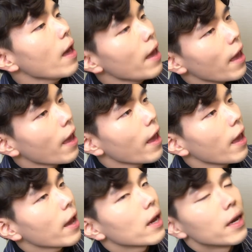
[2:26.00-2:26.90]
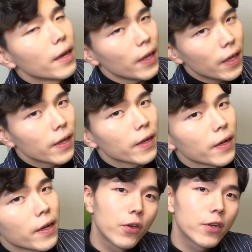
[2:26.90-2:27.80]
ing.
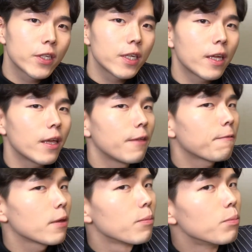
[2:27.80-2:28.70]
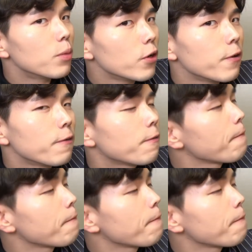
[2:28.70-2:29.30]
You'll see if you move